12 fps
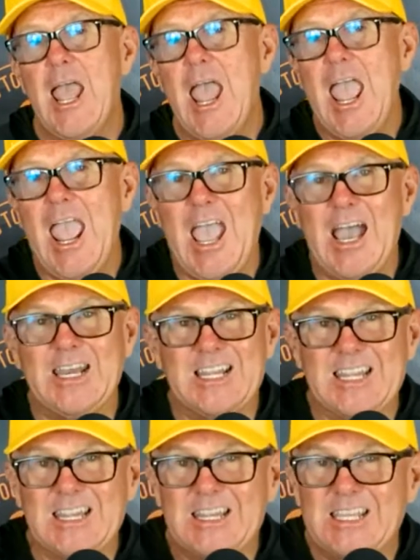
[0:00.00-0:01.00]

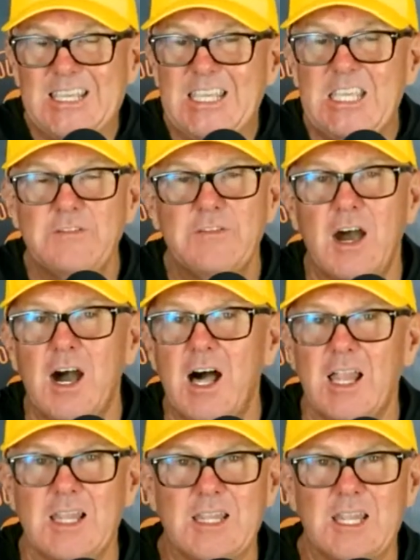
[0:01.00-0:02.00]
and leave a
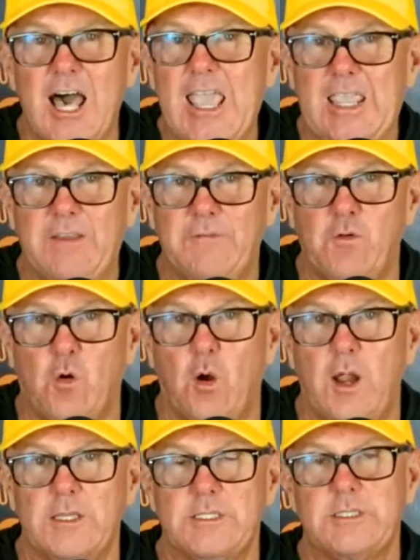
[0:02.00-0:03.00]
like
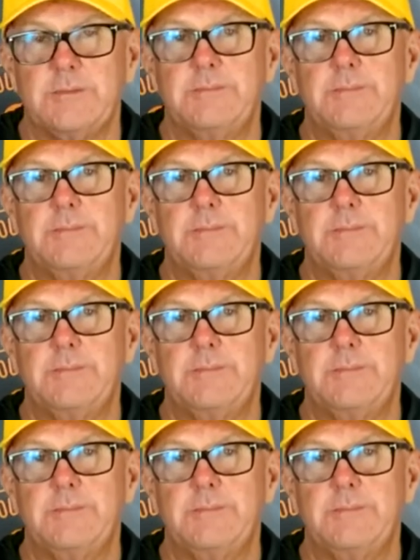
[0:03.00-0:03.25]
for us.